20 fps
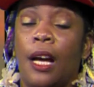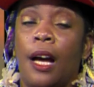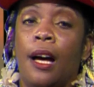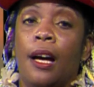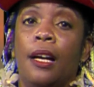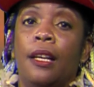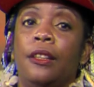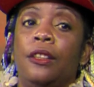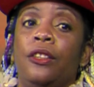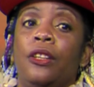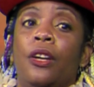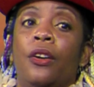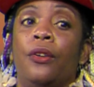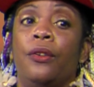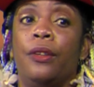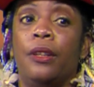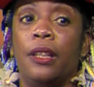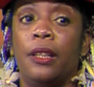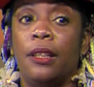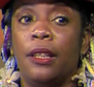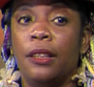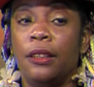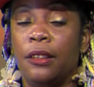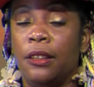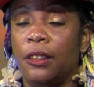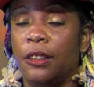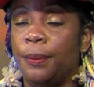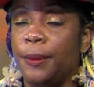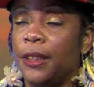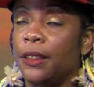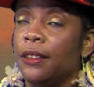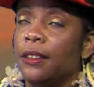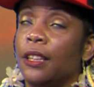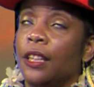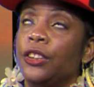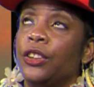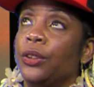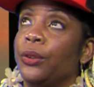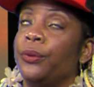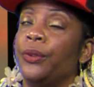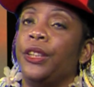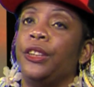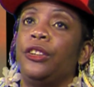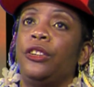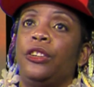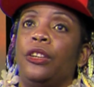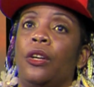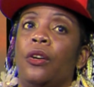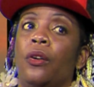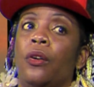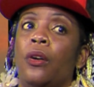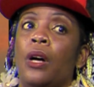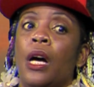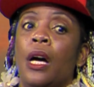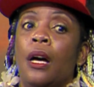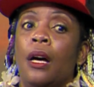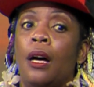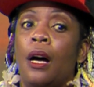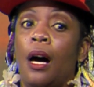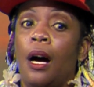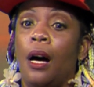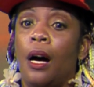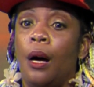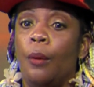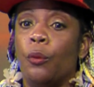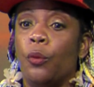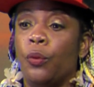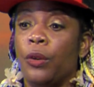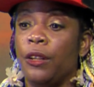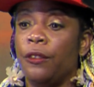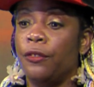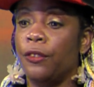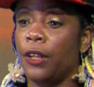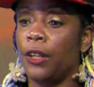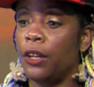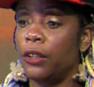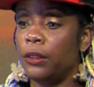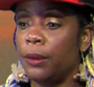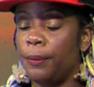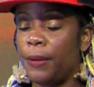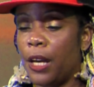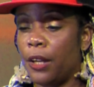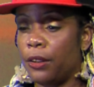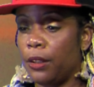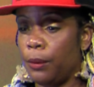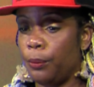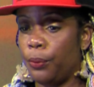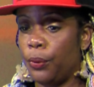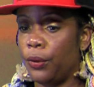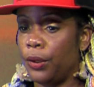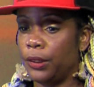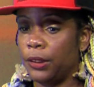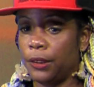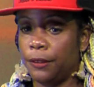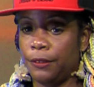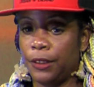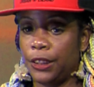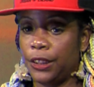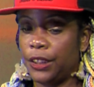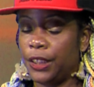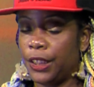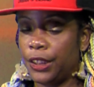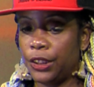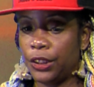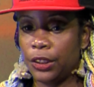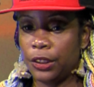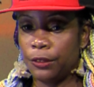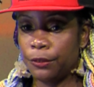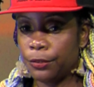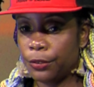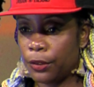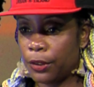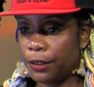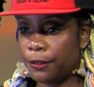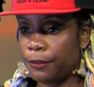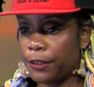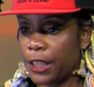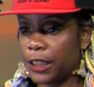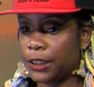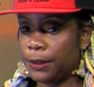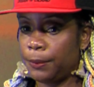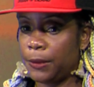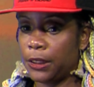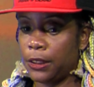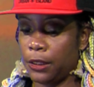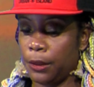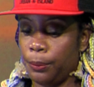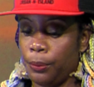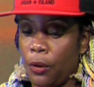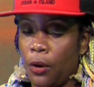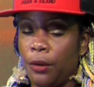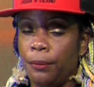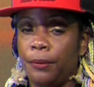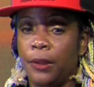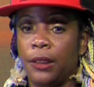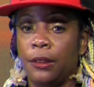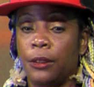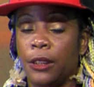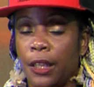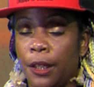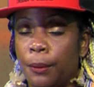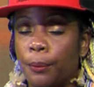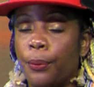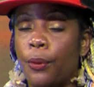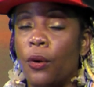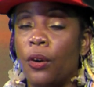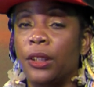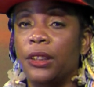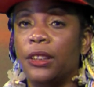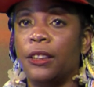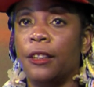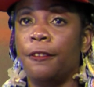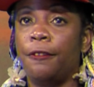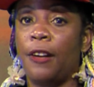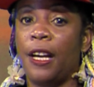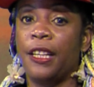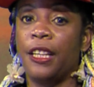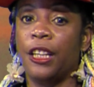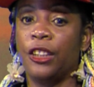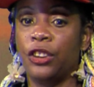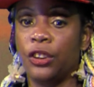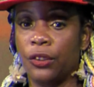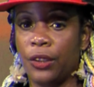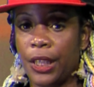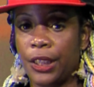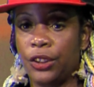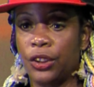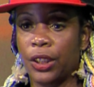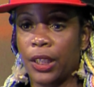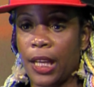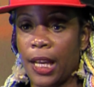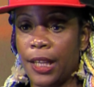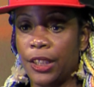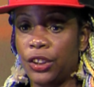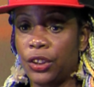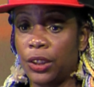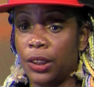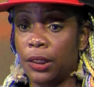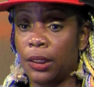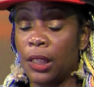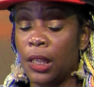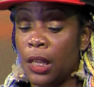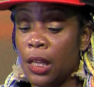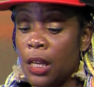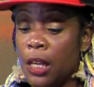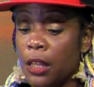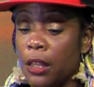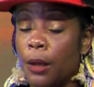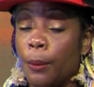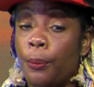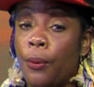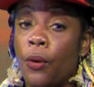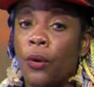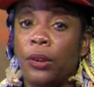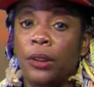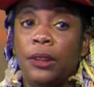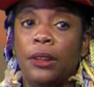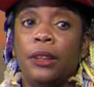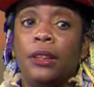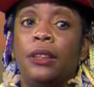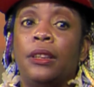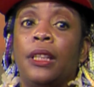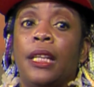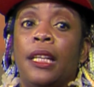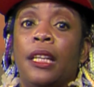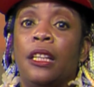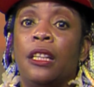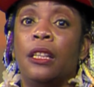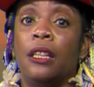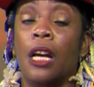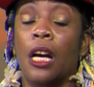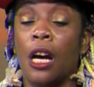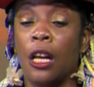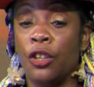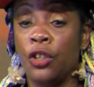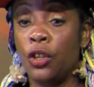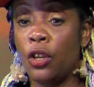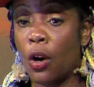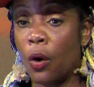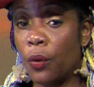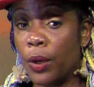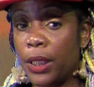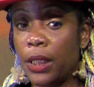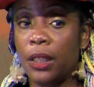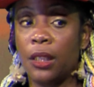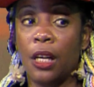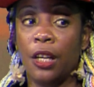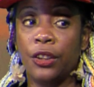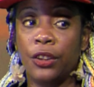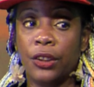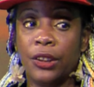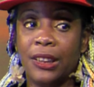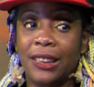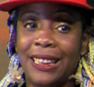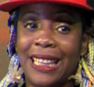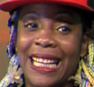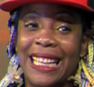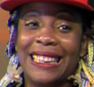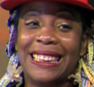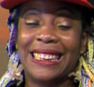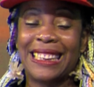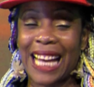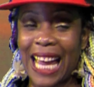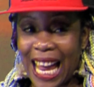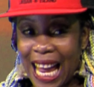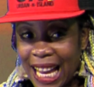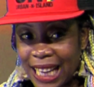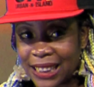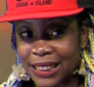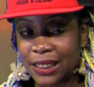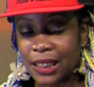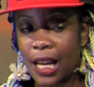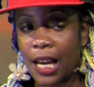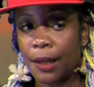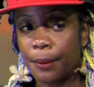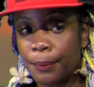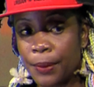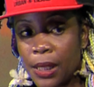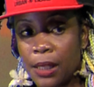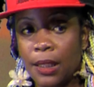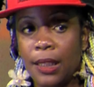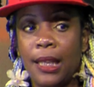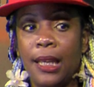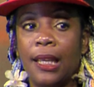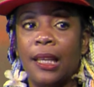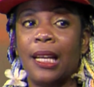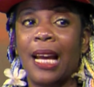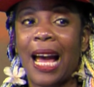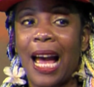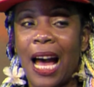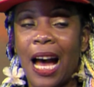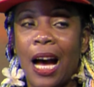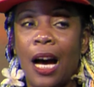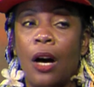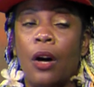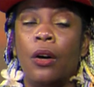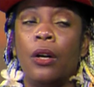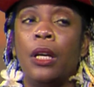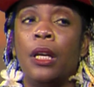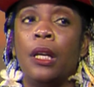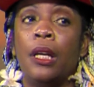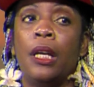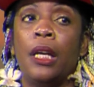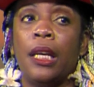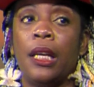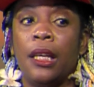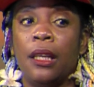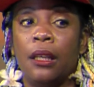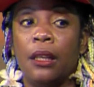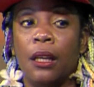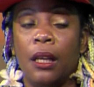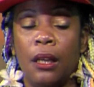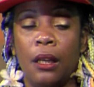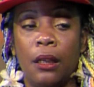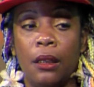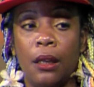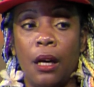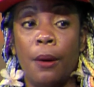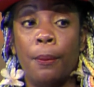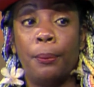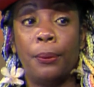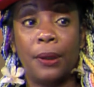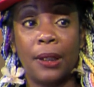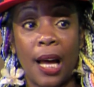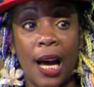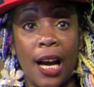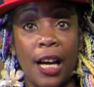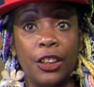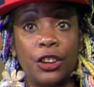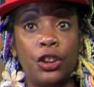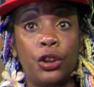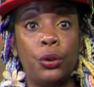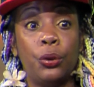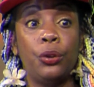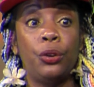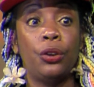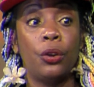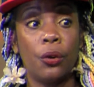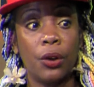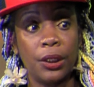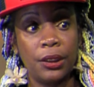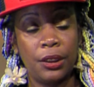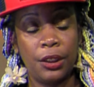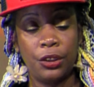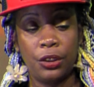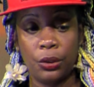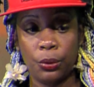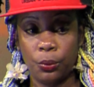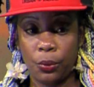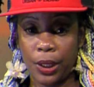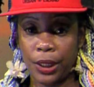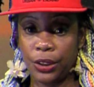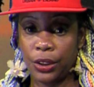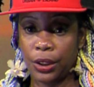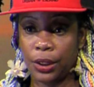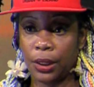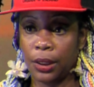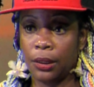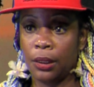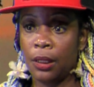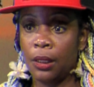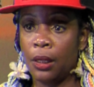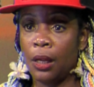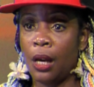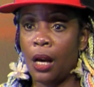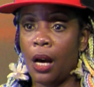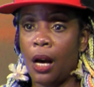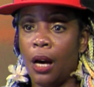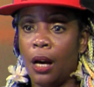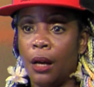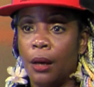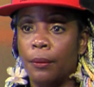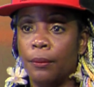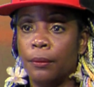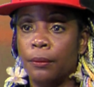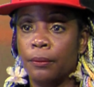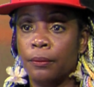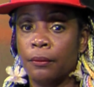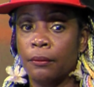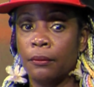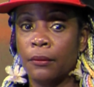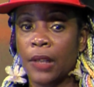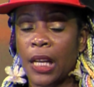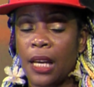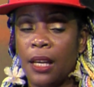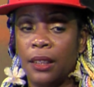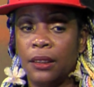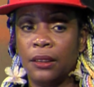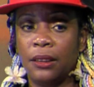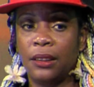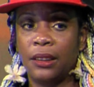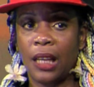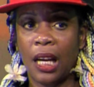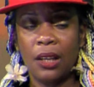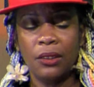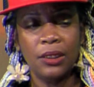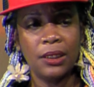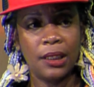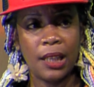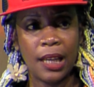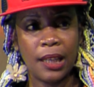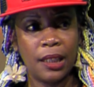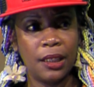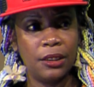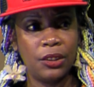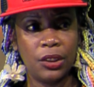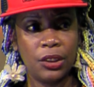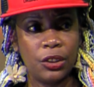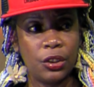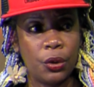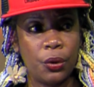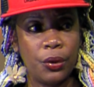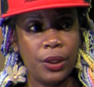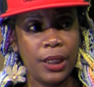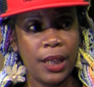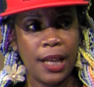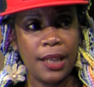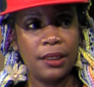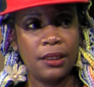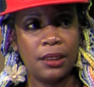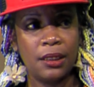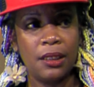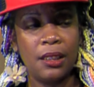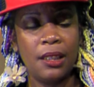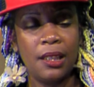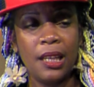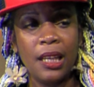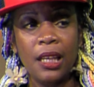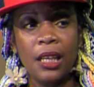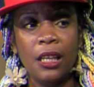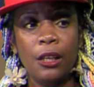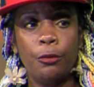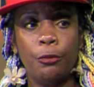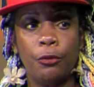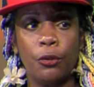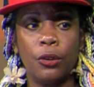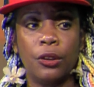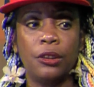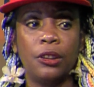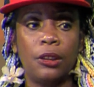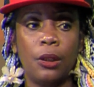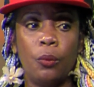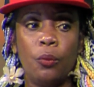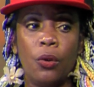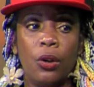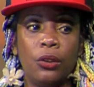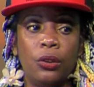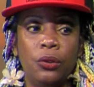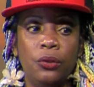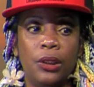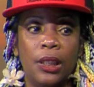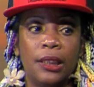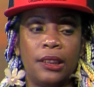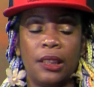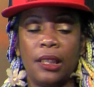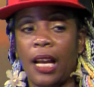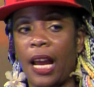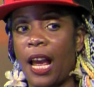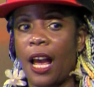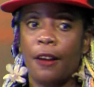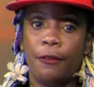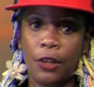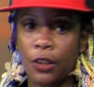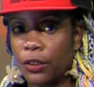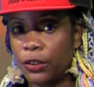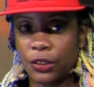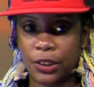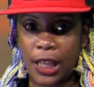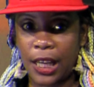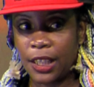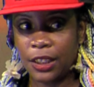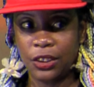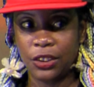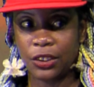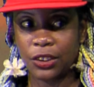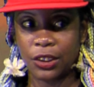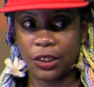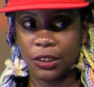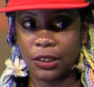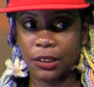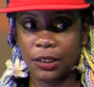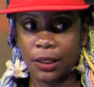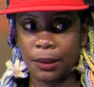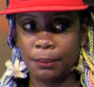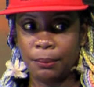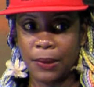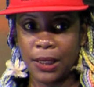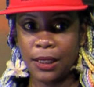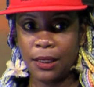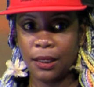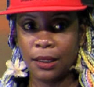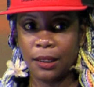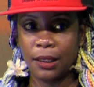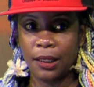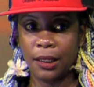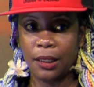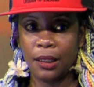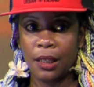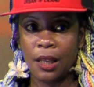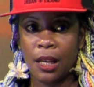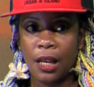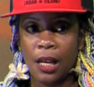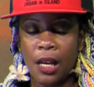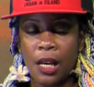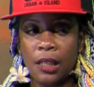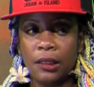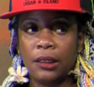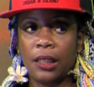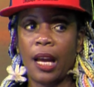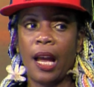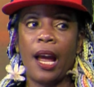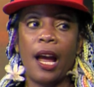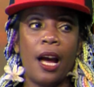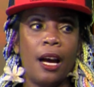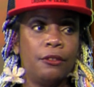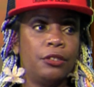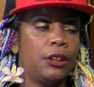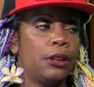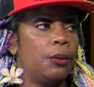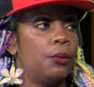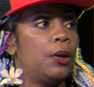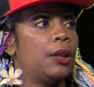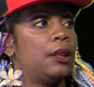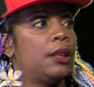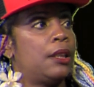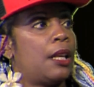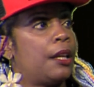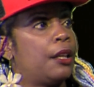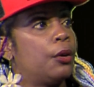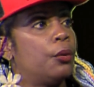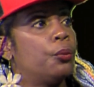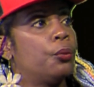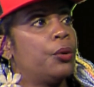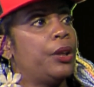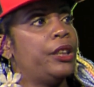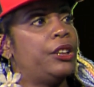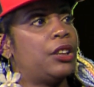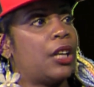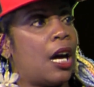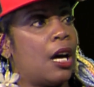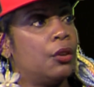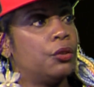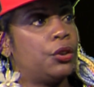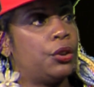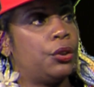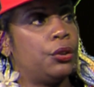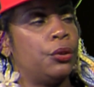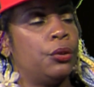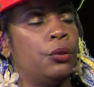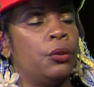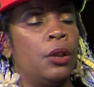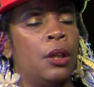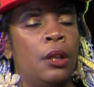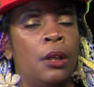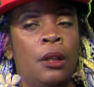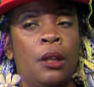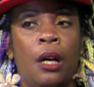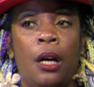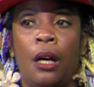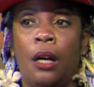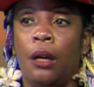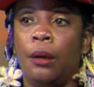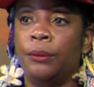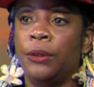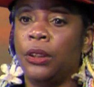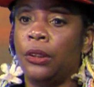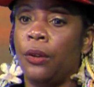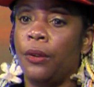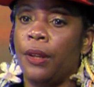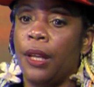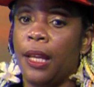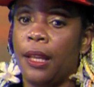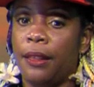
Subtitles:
I know that this has been such a rich show. We've learned about the importance of intention for investments, the importance of financial education, the importance in knowing and understand tax liability and how it applies to your situation. And it sounds like it just creates a need for someone who doesn't have all those answers immediately to have someone that they can reach out to, so that